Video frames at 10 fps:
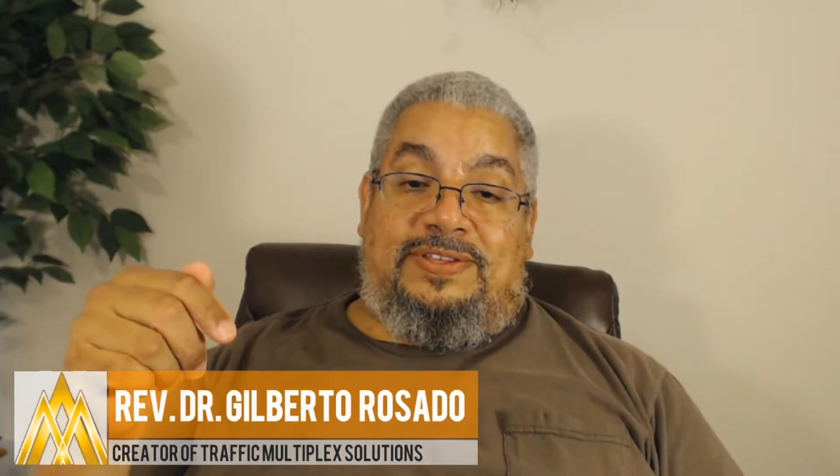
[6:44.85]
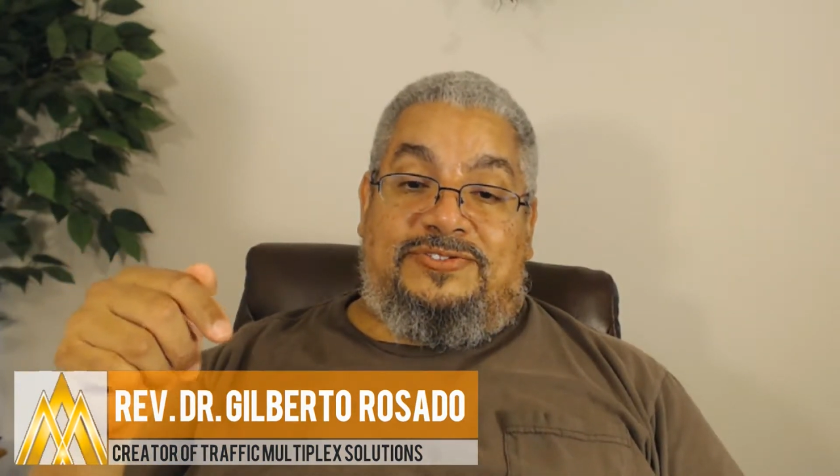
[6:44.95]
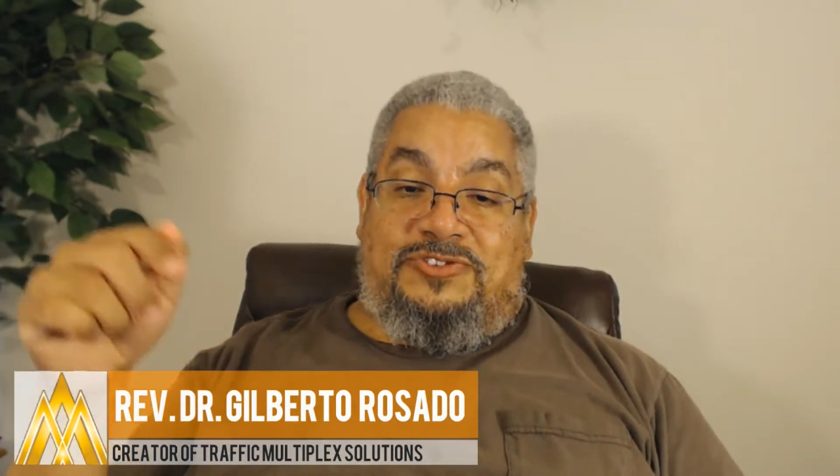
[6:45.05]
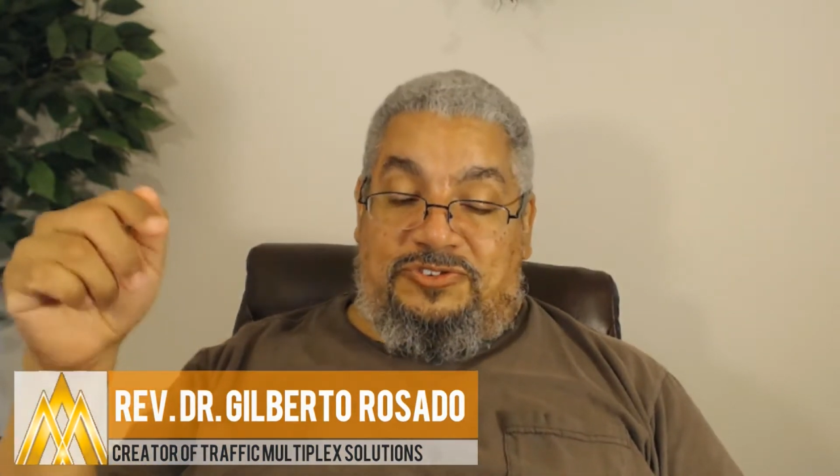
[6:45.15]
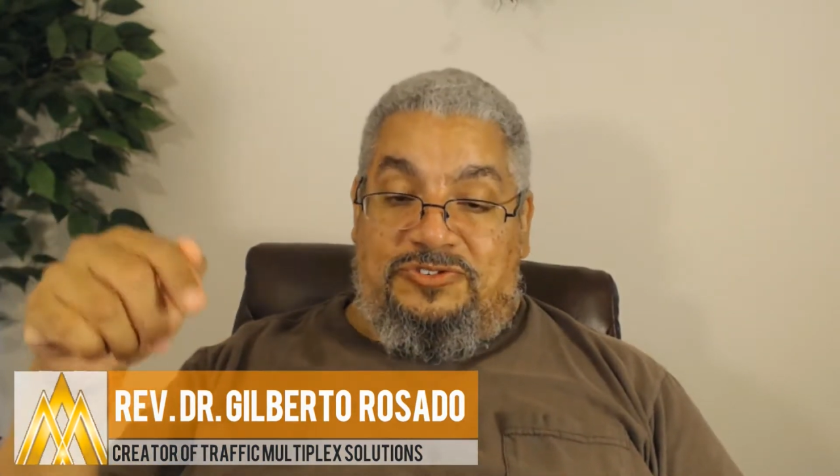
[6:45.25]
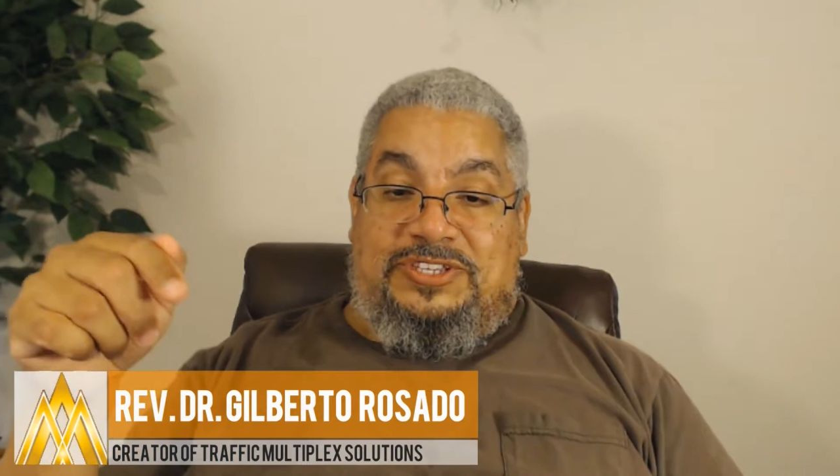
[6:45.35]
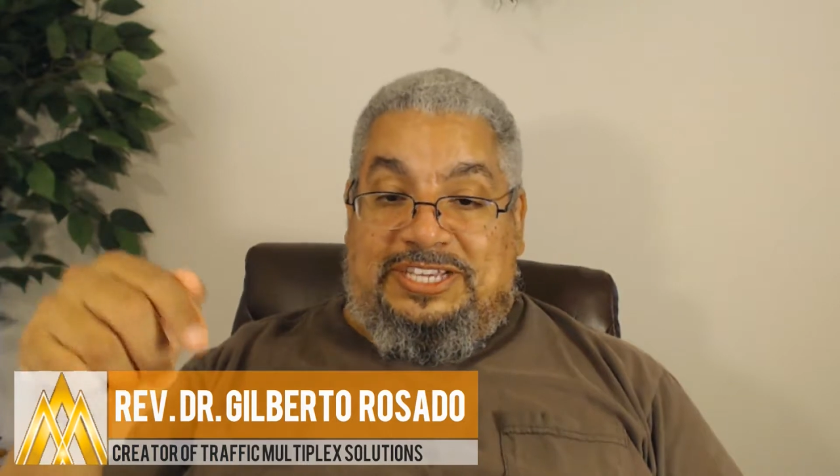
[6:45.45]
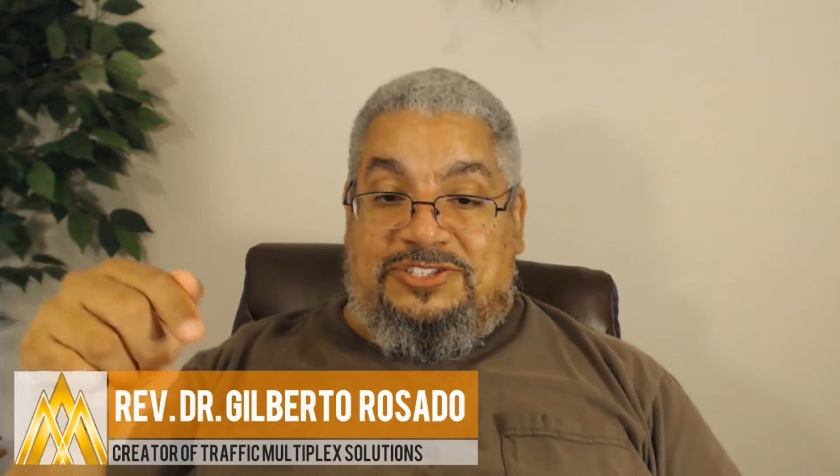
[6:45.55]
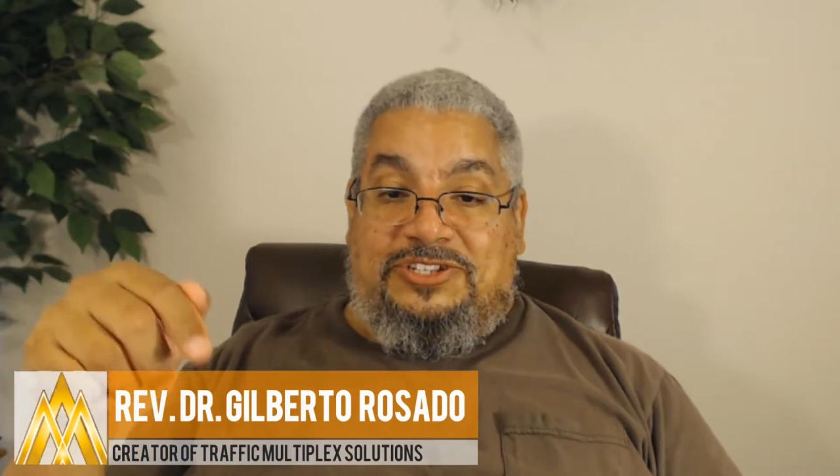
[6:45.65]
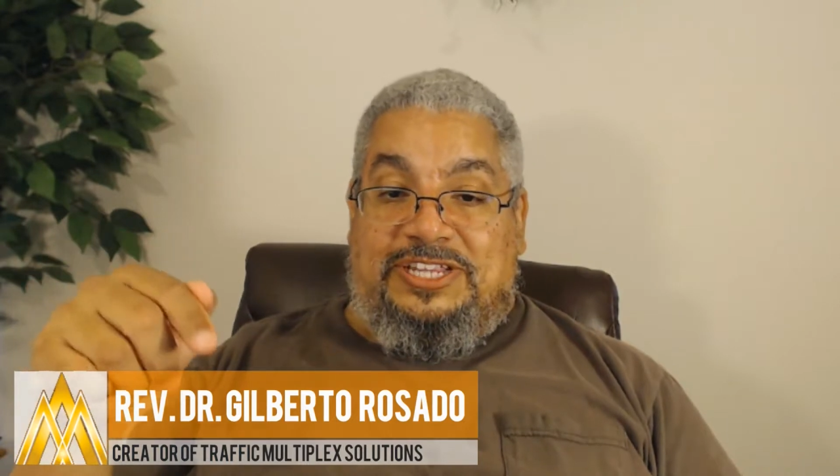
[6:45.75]
So you
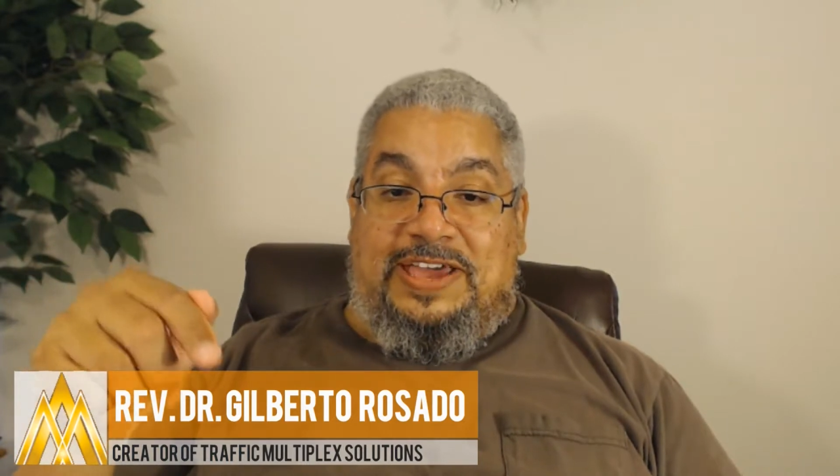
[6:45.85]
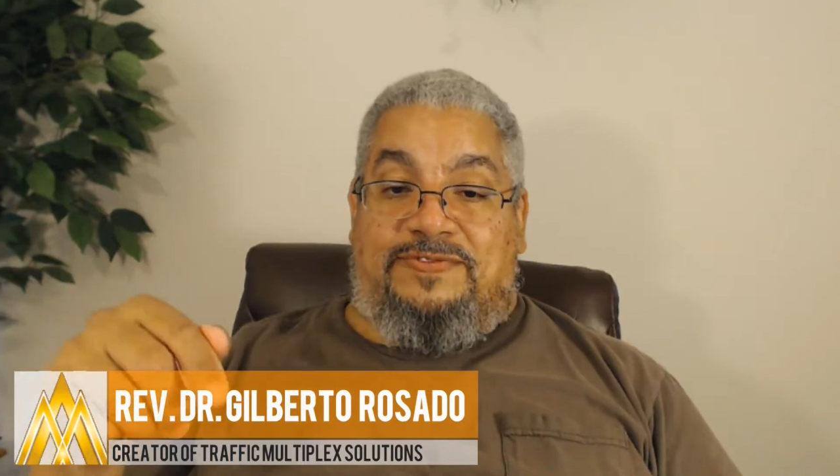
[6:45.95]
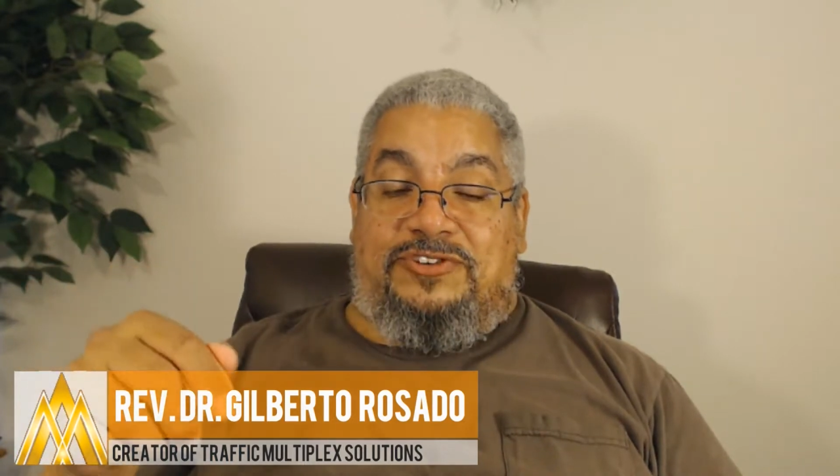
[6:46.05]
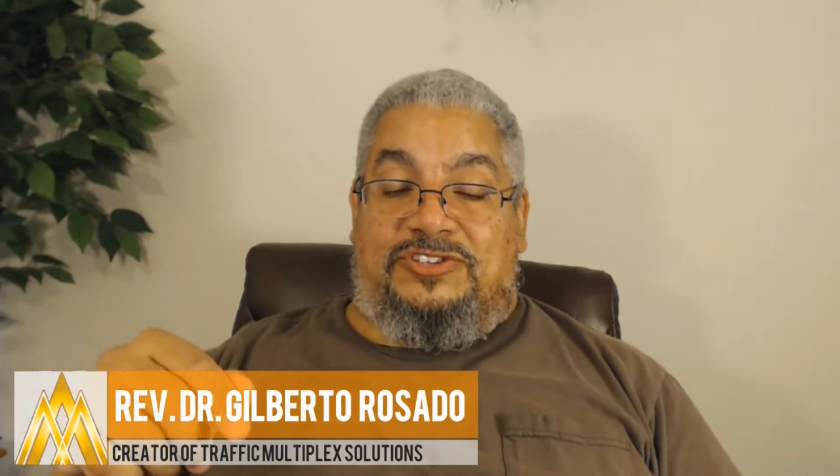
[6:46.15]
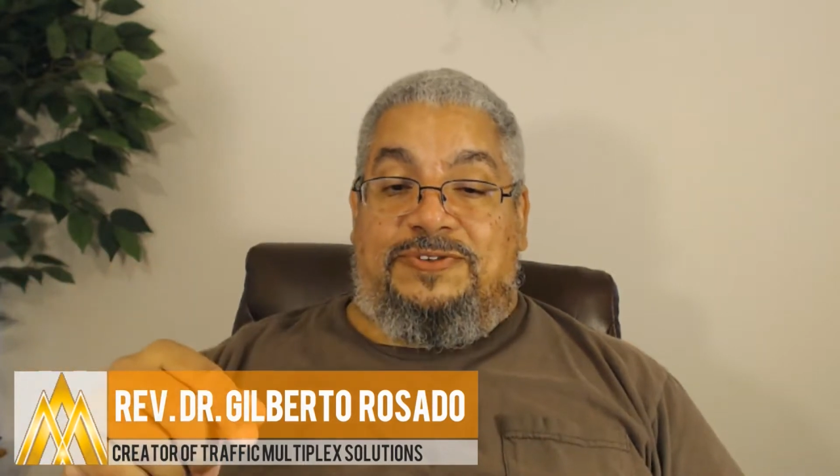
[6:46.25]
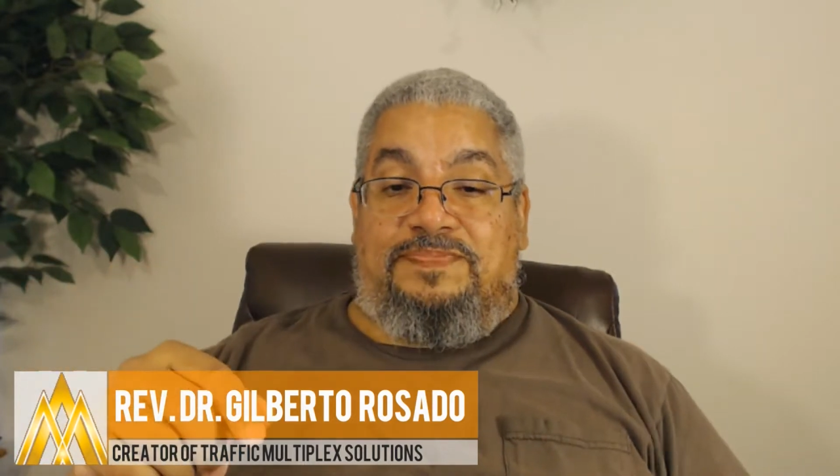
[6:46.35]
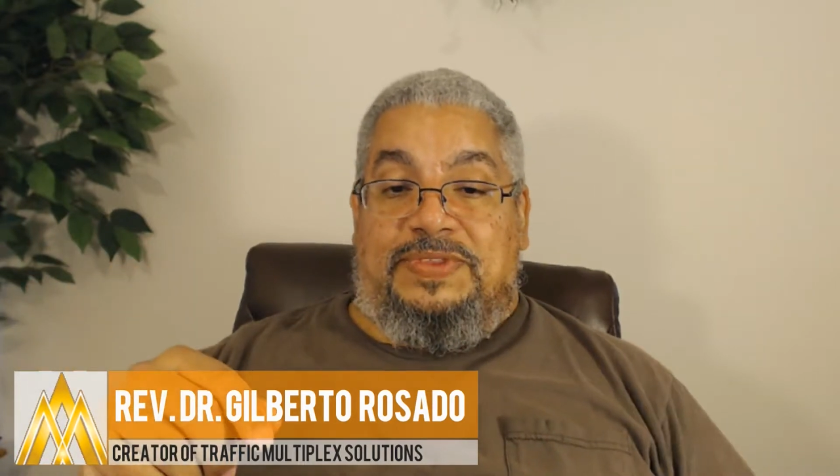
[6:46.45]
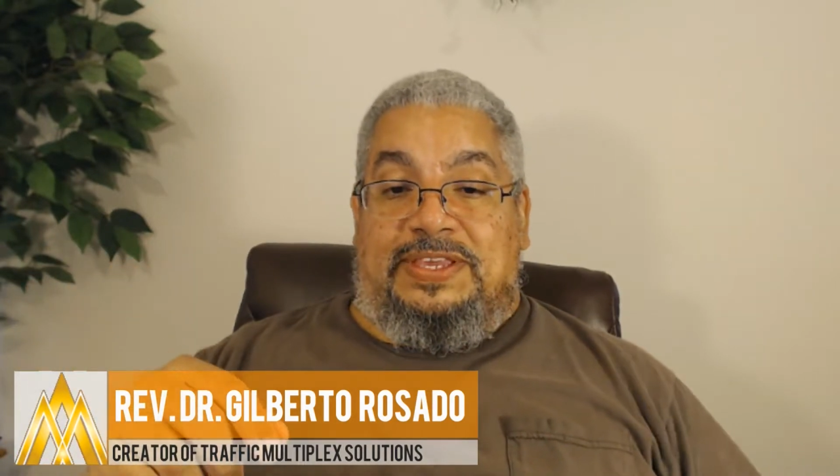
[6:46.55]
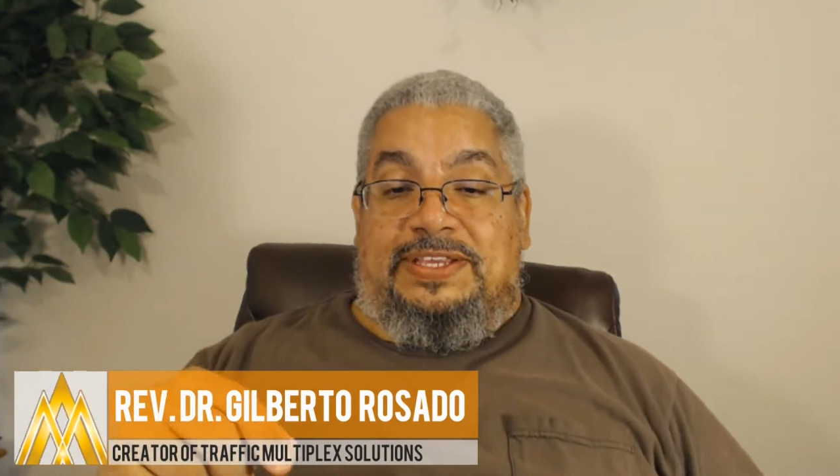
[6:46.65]
need to leverage.